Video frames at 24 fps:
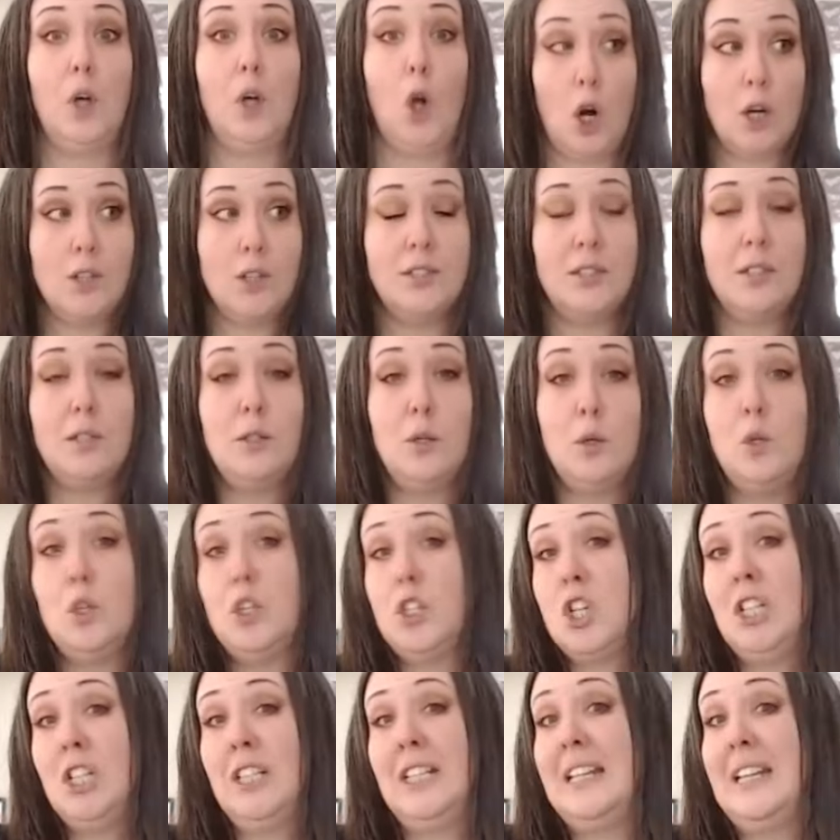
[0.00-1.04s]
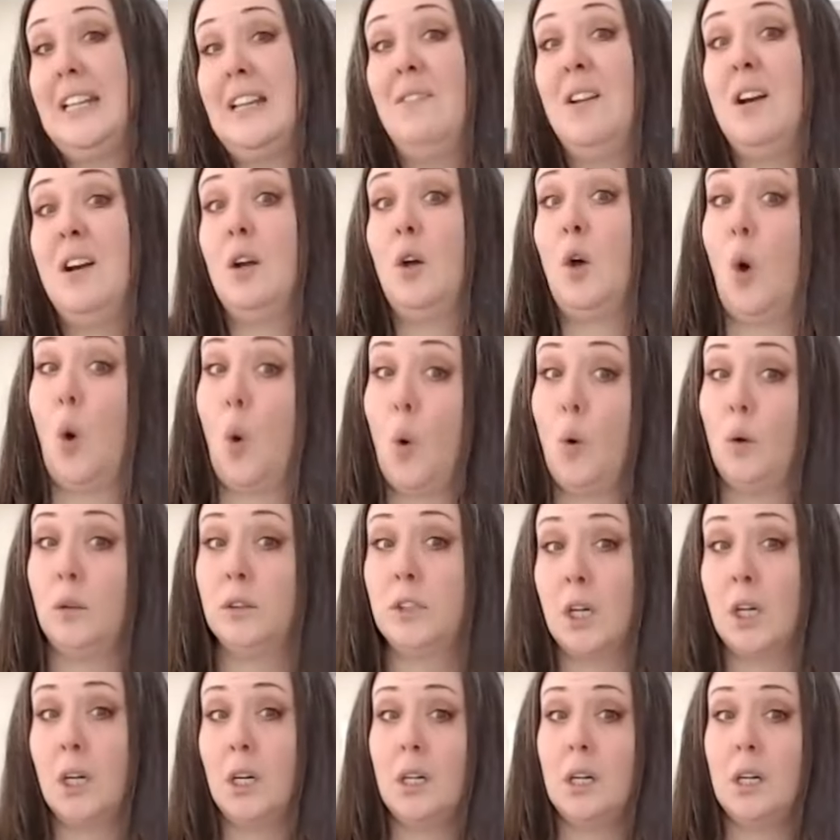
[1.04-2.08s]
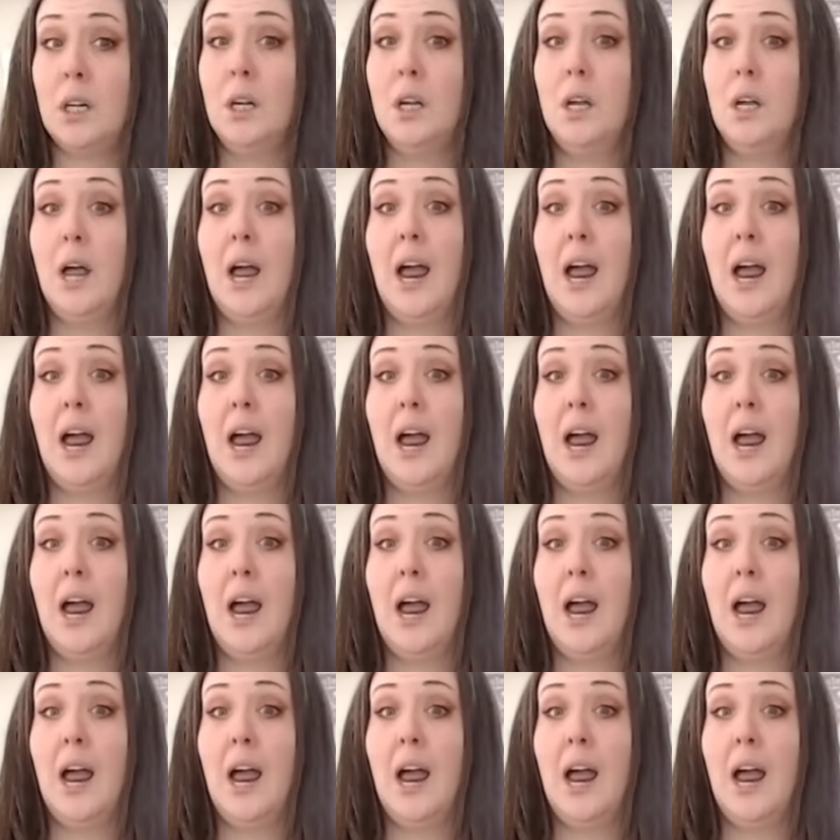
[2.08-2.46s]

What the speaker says: constitutionally even colder